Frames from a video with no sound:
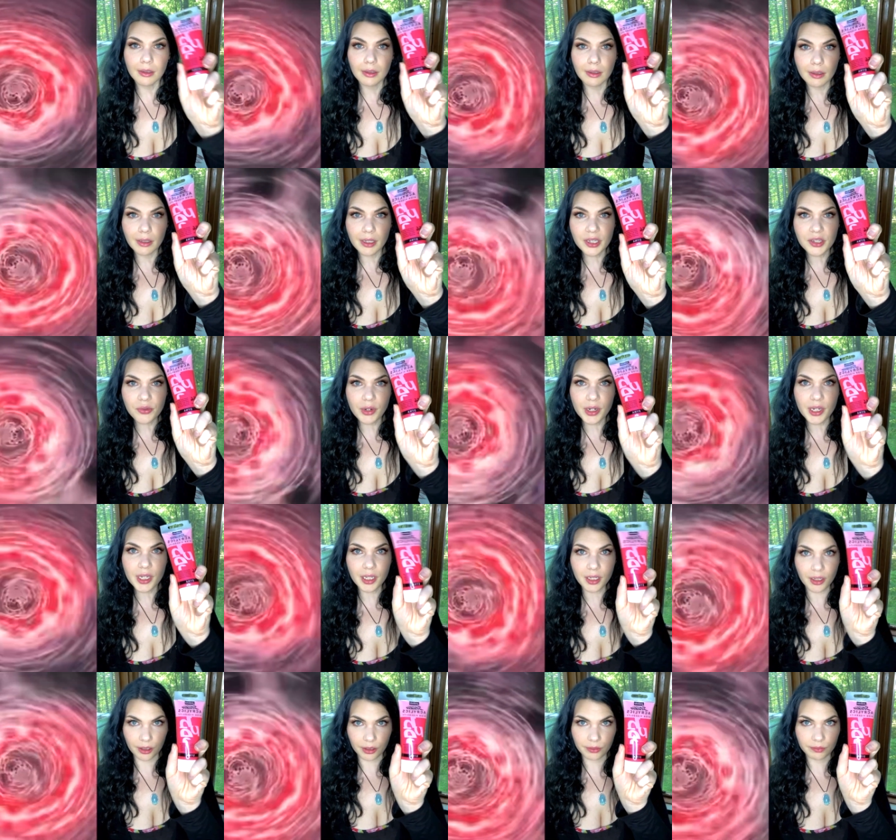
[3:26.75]
this right
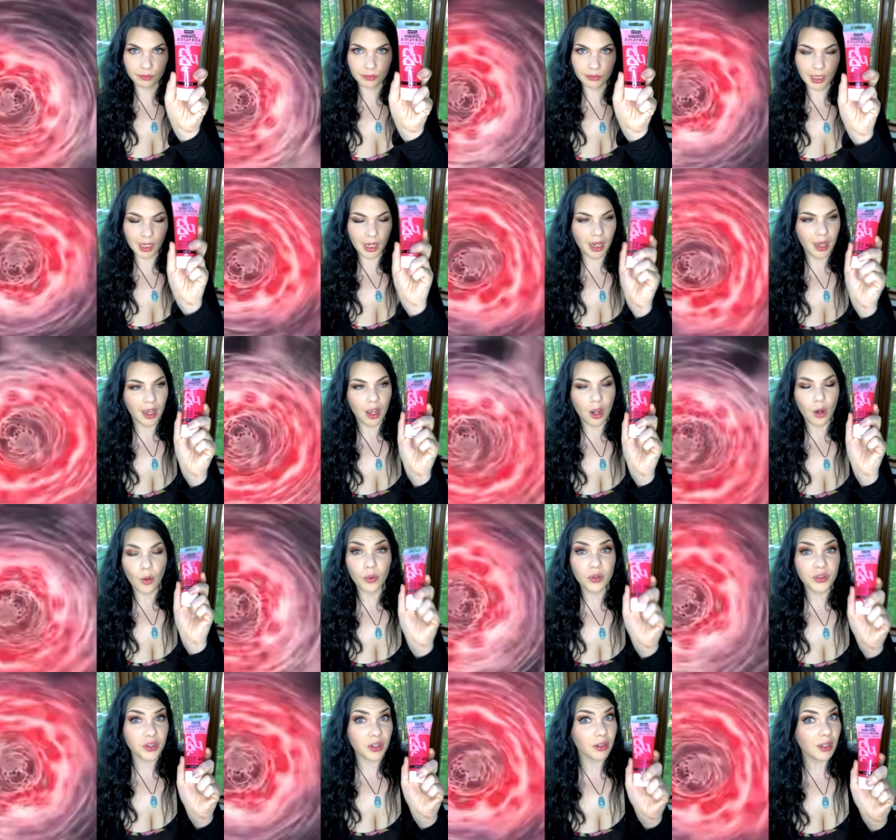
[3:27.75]
here
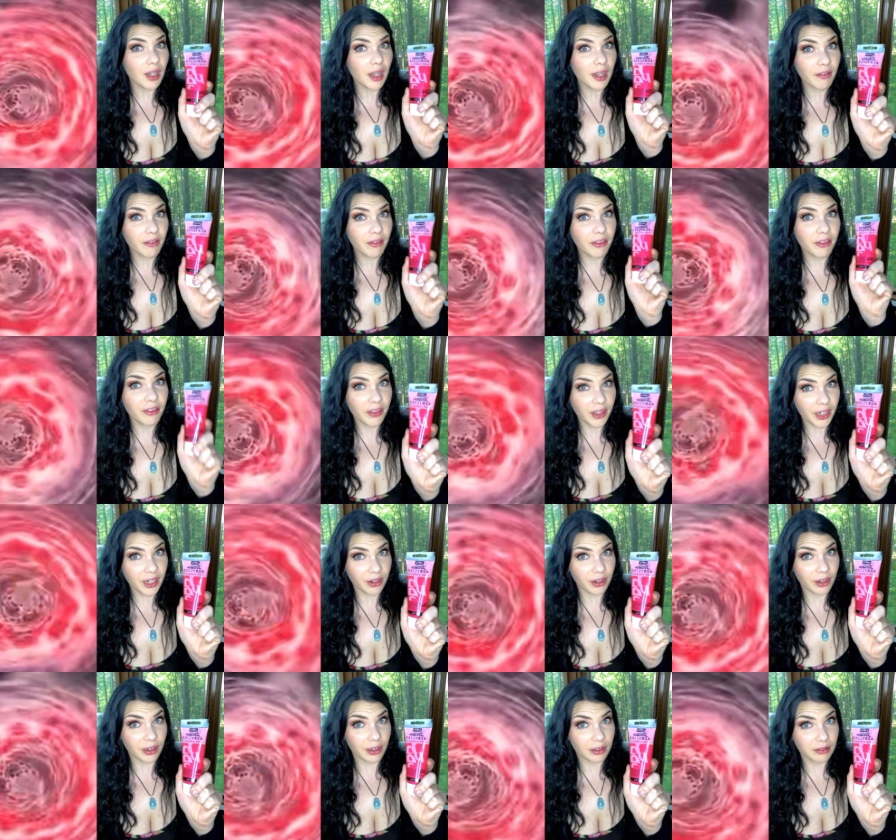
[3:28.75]
was a lot
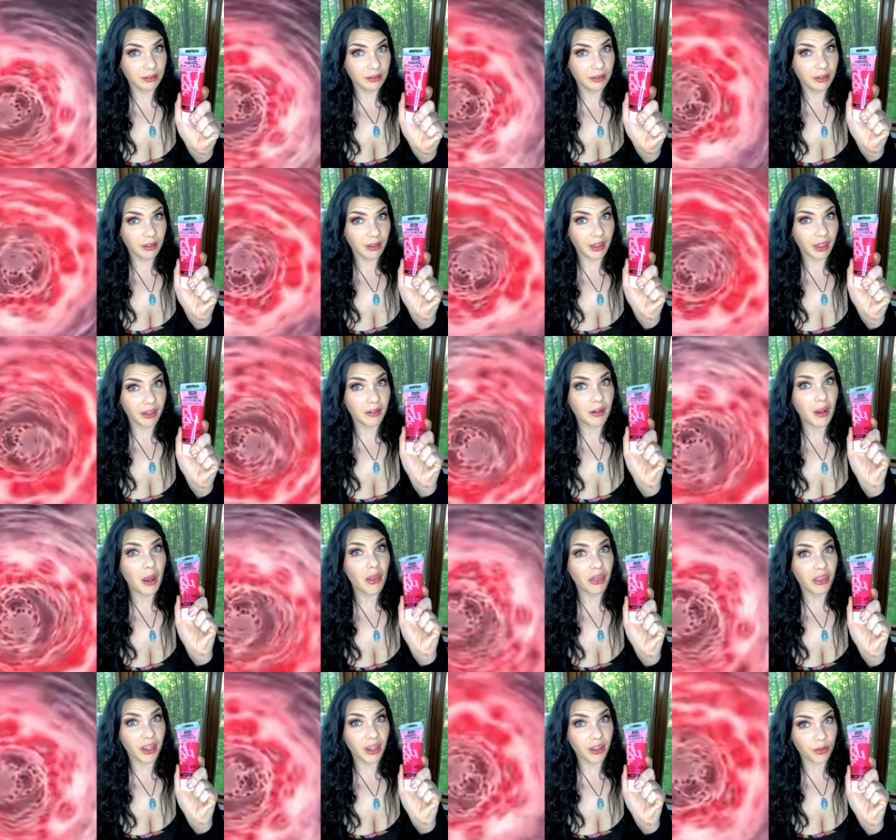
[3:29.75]
thicker than
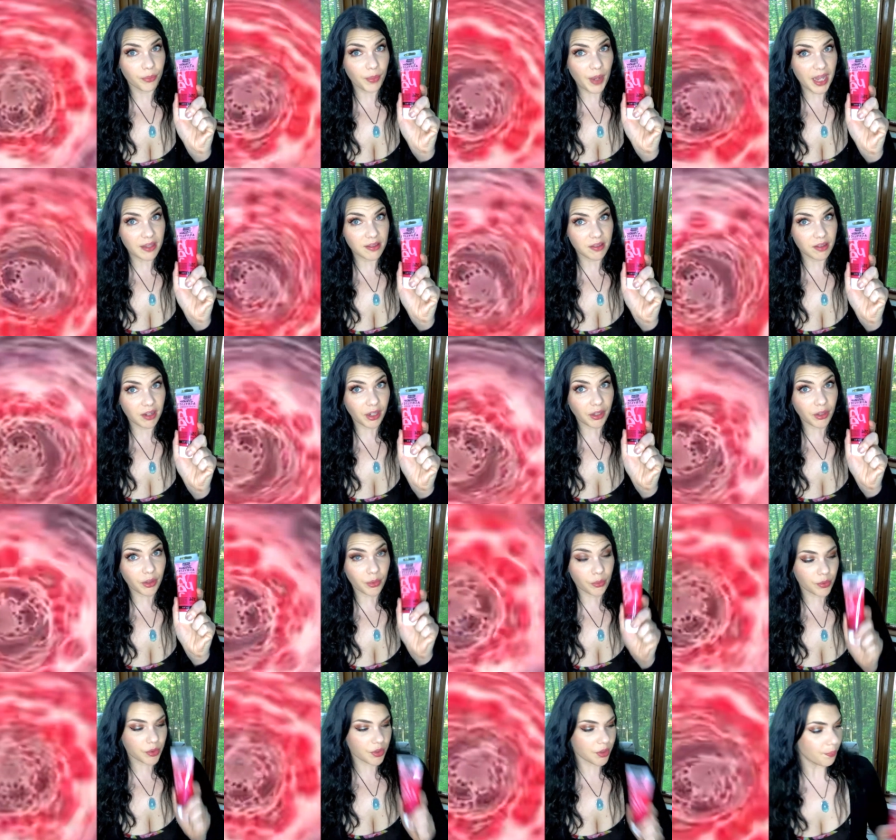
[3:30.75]
the other paints that I
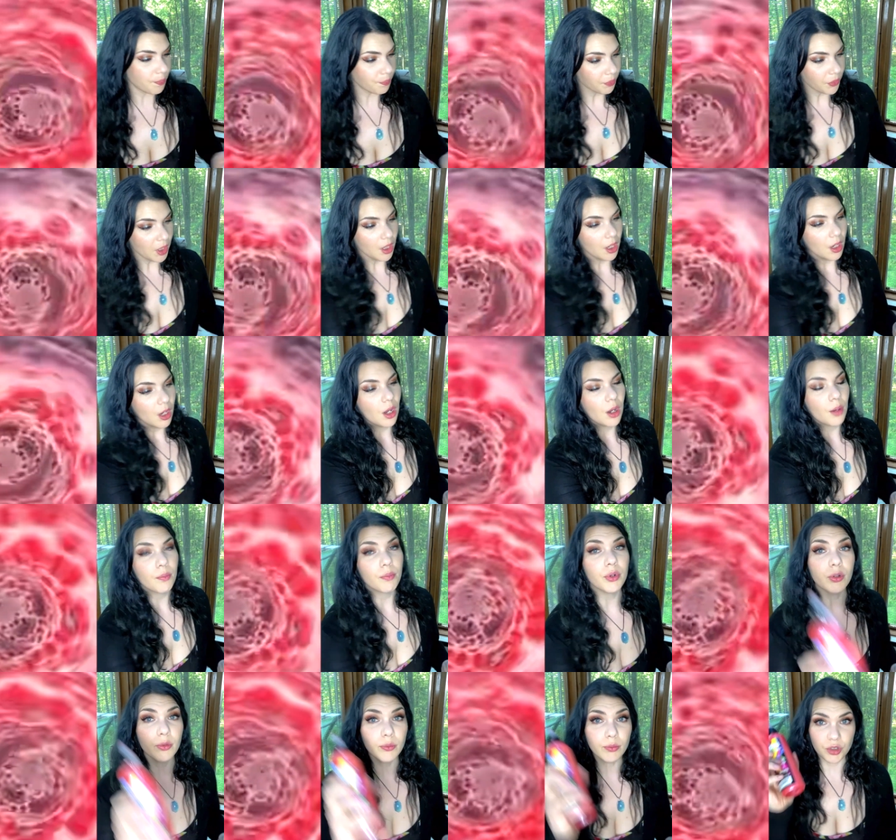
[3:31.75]
used.
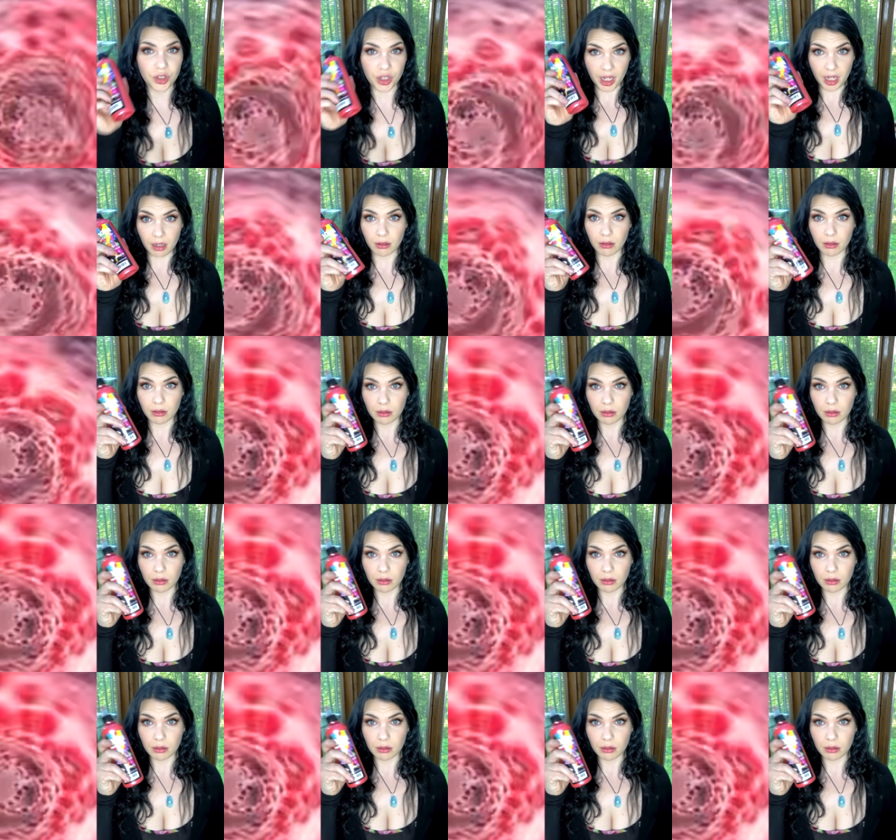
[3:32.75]
Boom Gel.